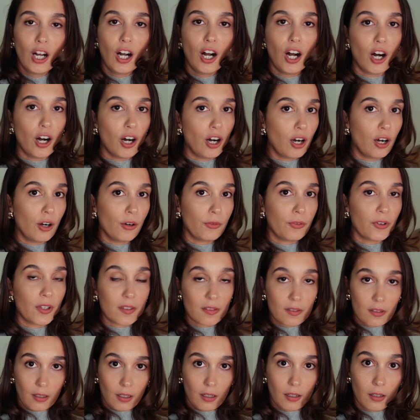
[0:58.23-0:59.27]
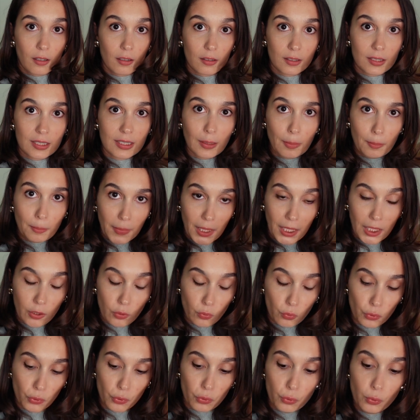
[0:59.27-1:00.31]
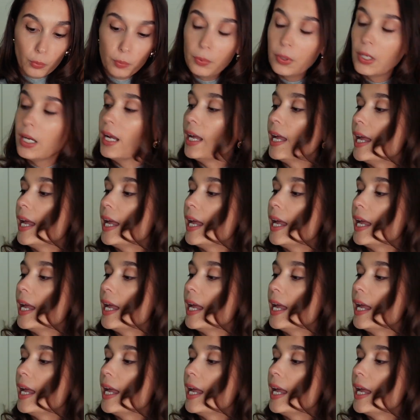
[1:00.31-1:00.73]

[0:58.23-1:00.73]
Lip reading: of Zara's main group,